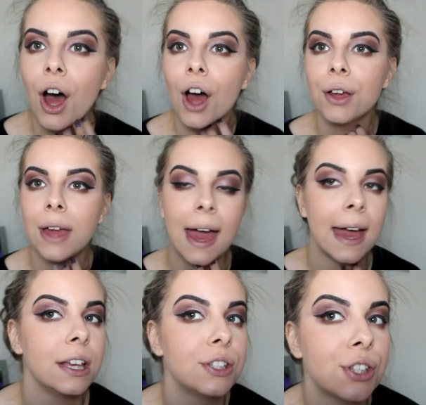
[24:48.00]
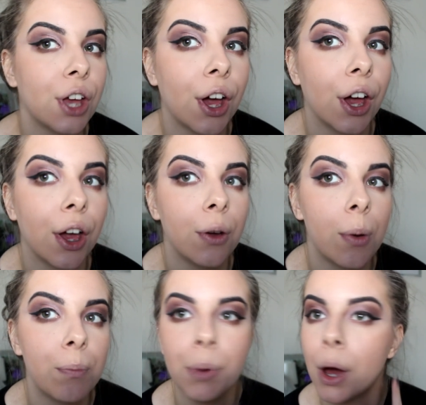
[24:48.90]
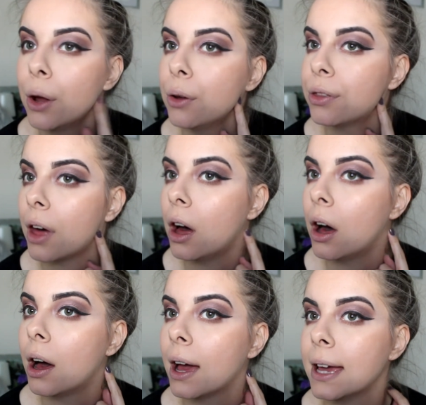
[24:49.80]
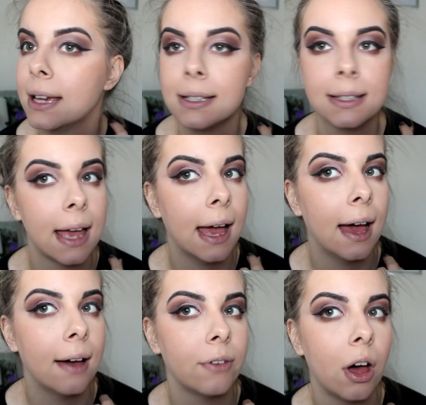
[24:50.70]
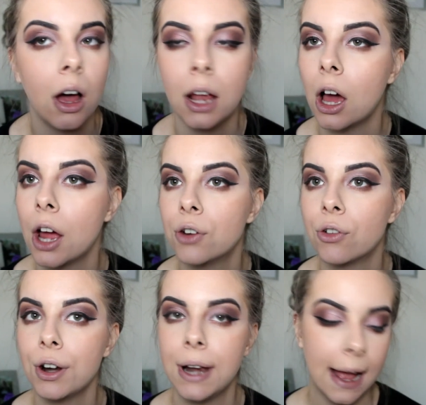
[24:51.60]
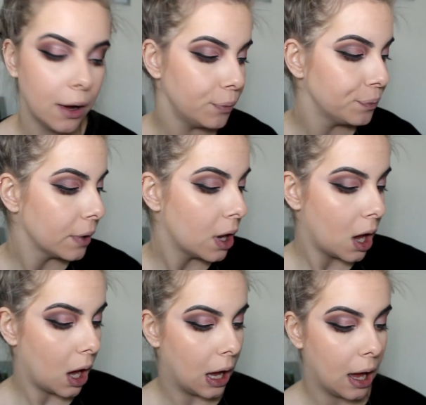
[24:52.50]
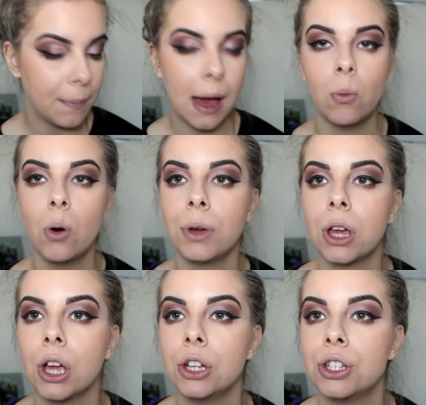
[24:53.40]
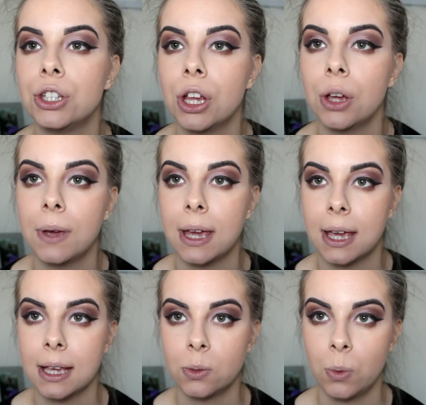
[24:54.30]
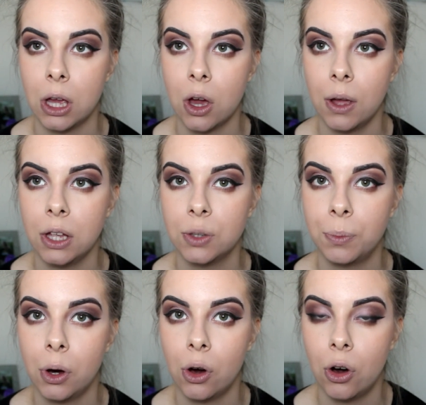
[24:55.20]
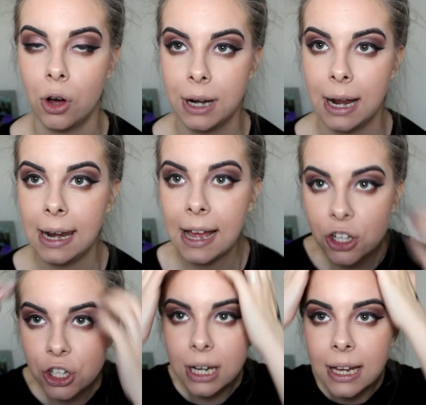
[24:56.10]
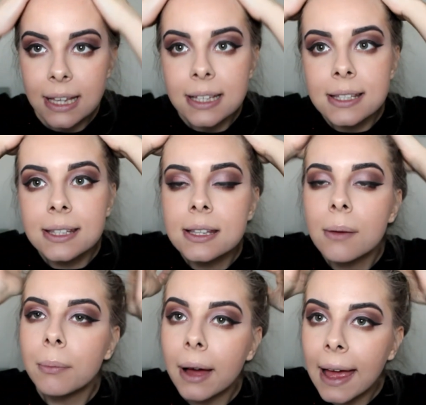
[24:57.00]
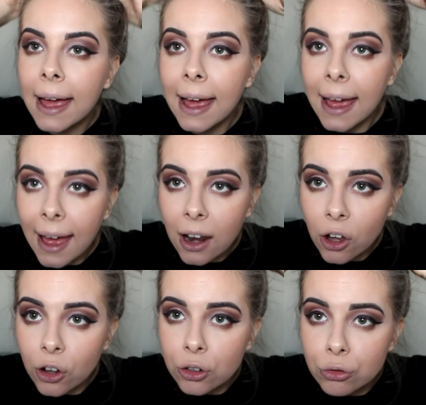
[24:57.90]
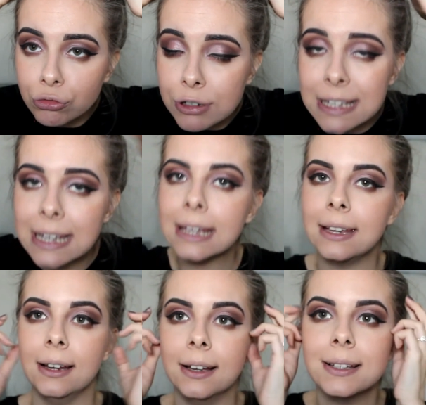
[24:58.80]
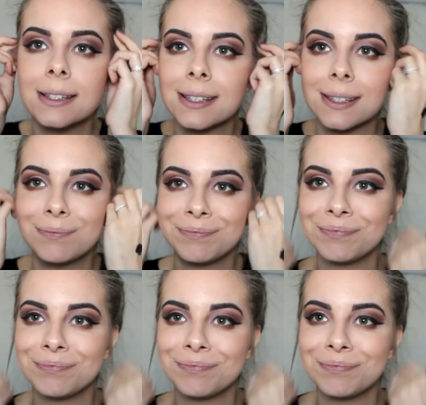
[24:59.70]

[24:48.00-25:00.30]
Okay, so both eyes have eyeliner on now. And what we're going to do is we're going to put on lashes. My hair looks ridiculous.